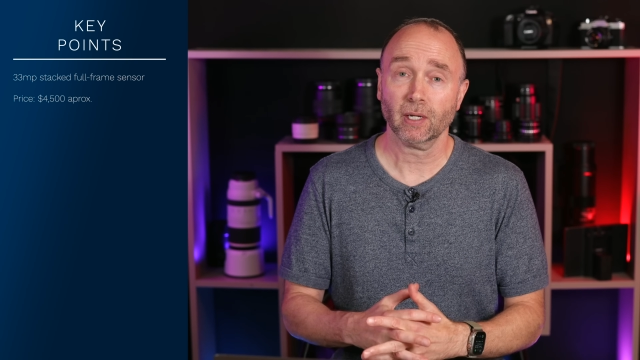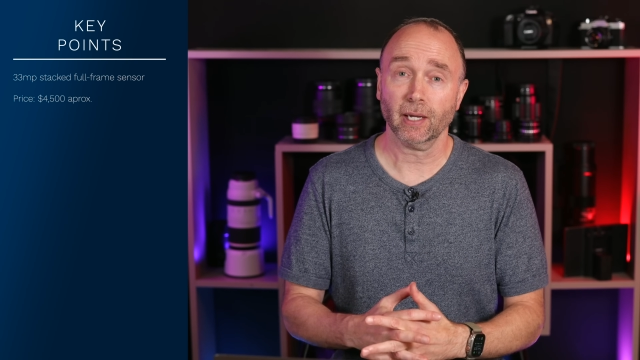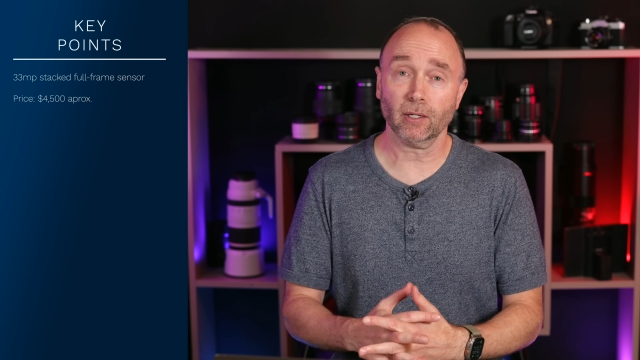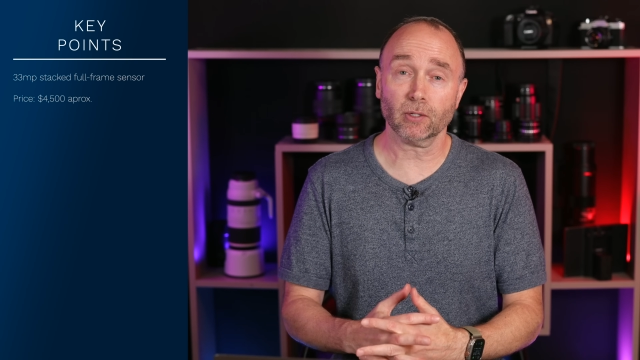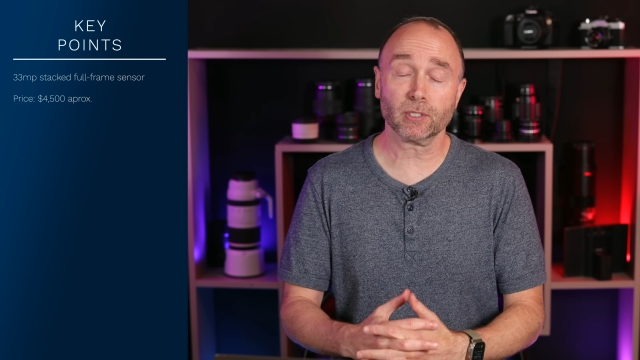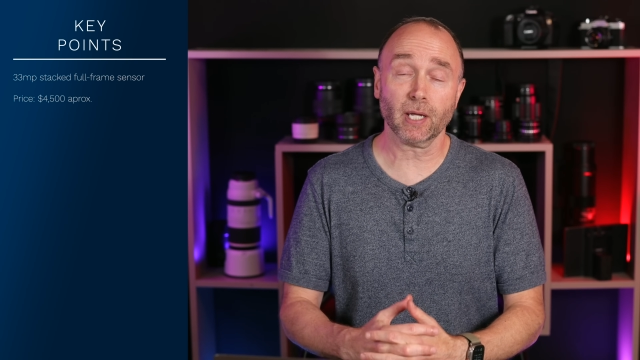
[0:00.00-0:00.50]

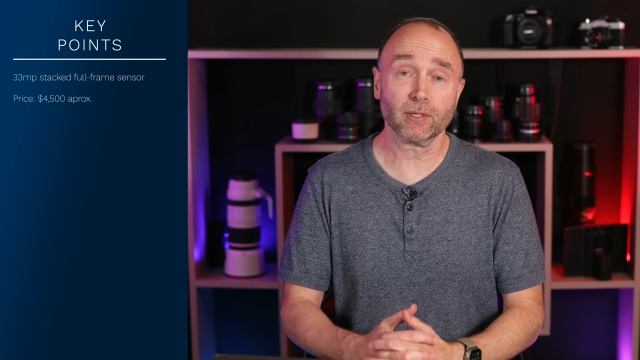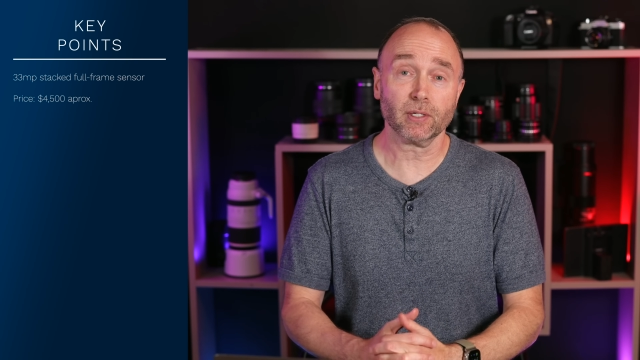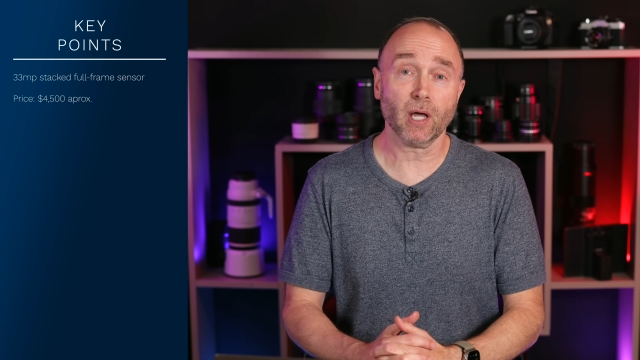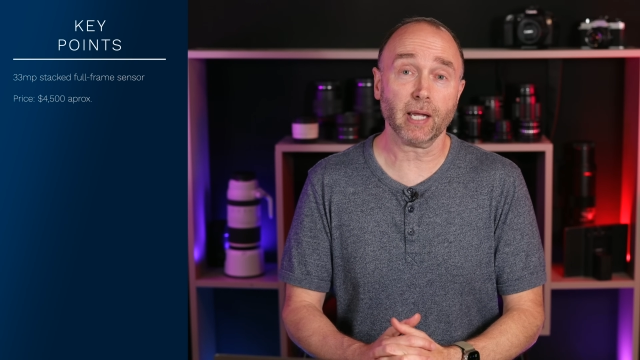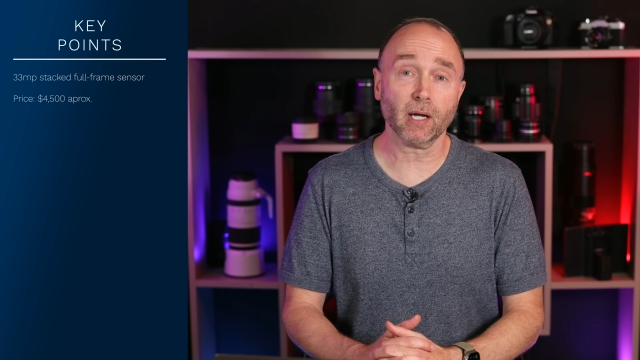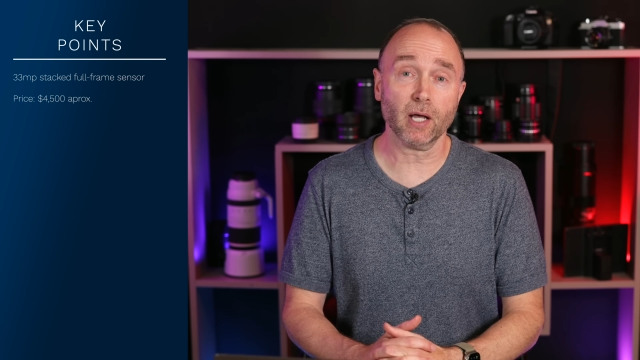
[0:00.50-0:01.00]
it looks like the
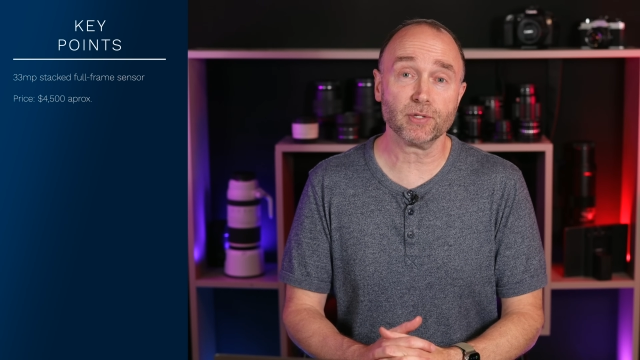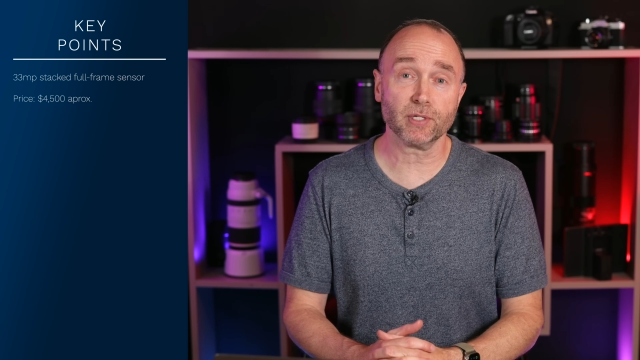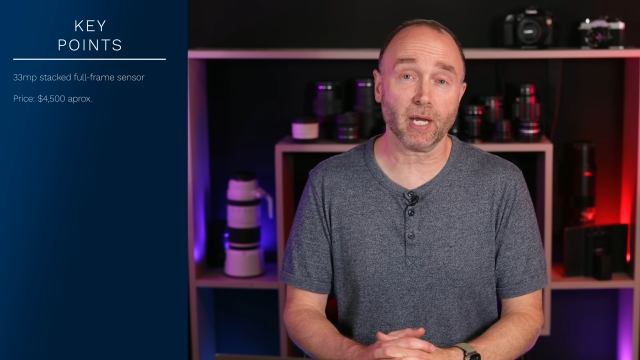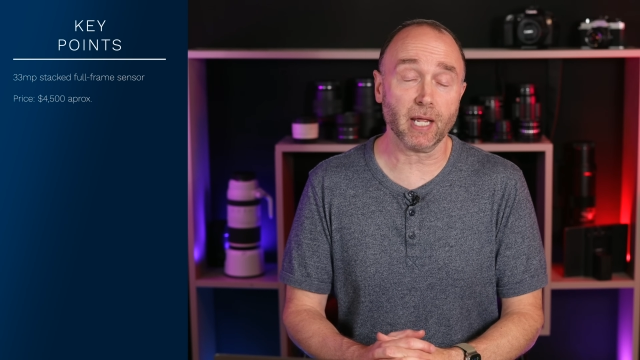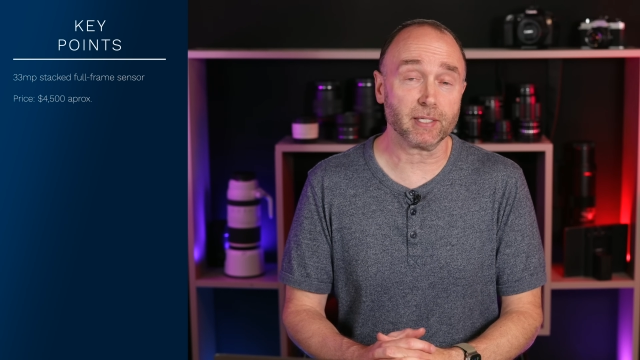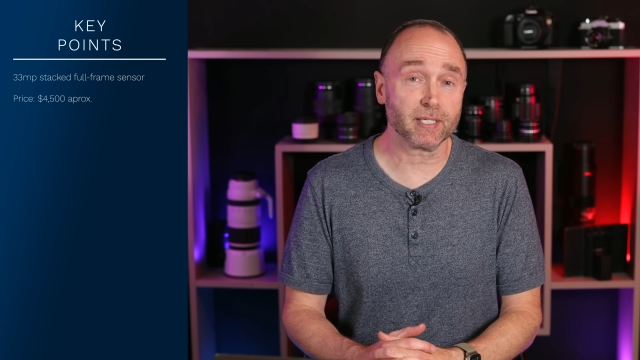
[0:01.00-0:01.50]
Nikon
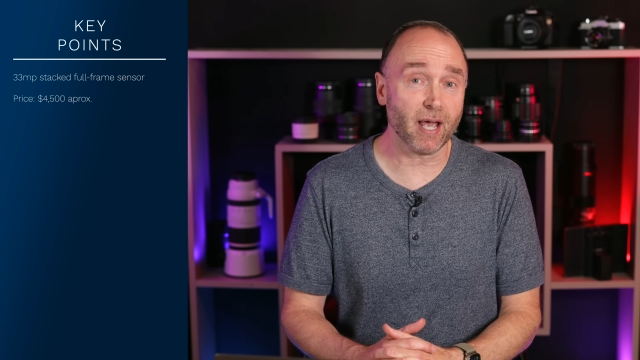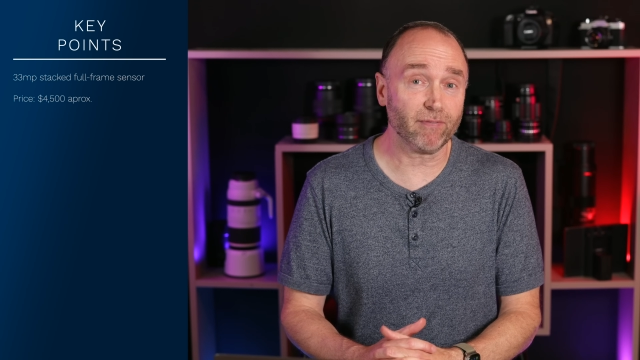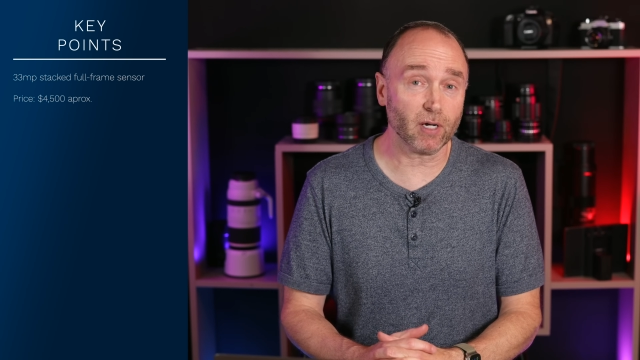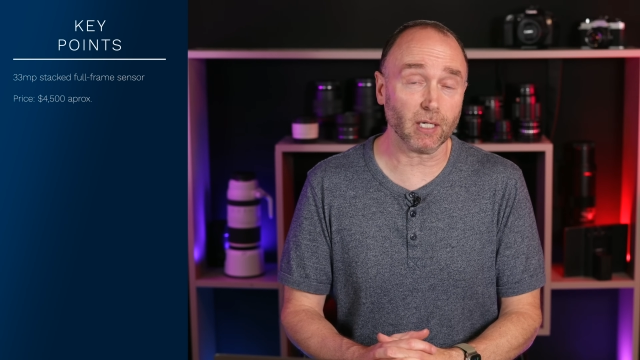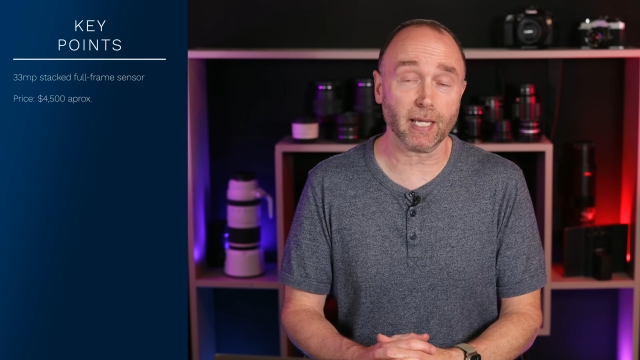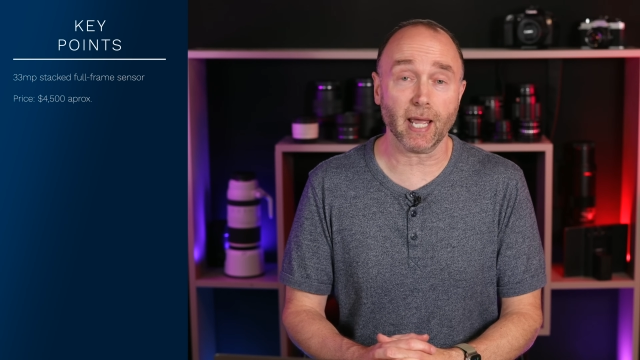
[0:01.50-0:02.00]
Z8
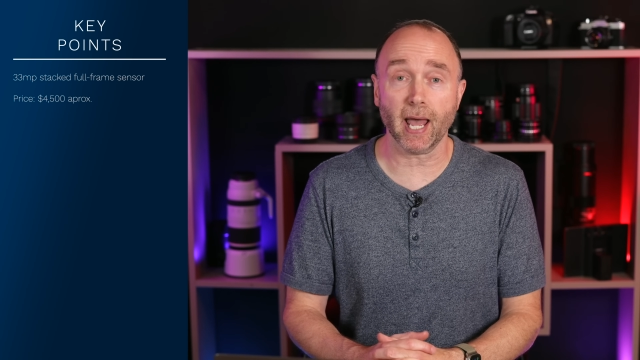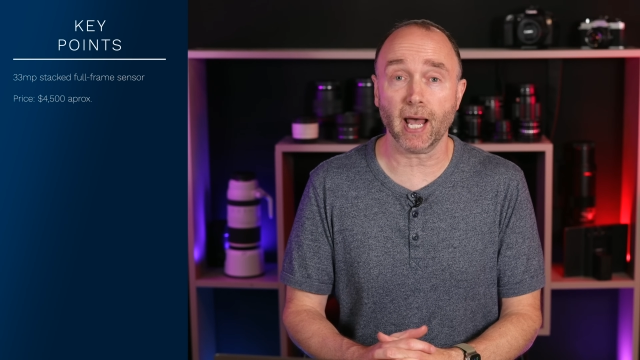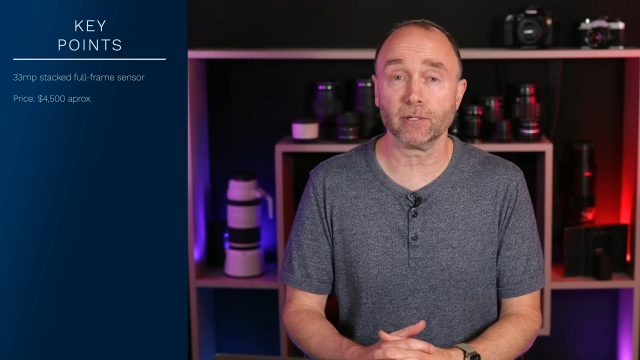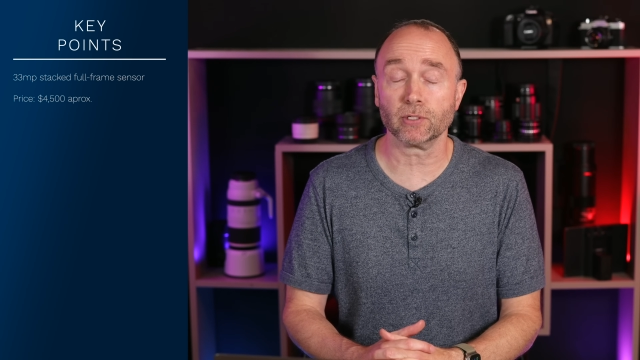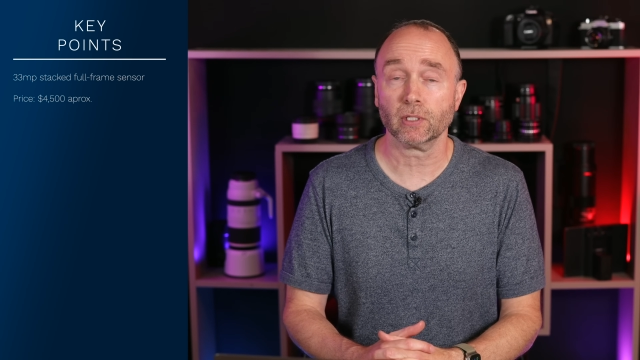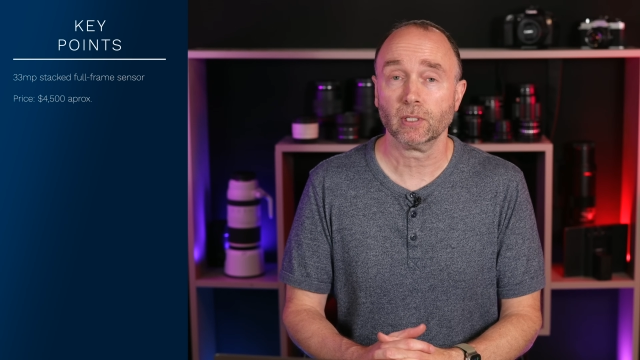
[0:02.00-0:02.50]
definitely
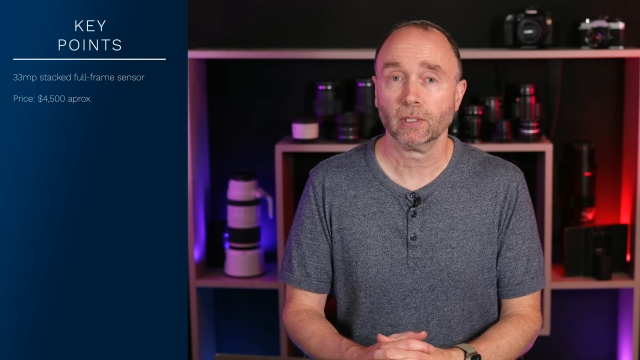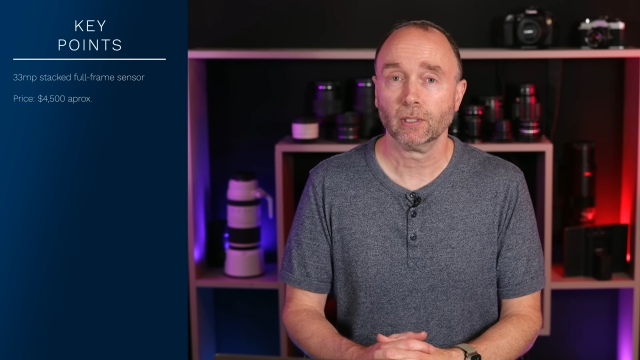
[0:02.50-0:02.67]
has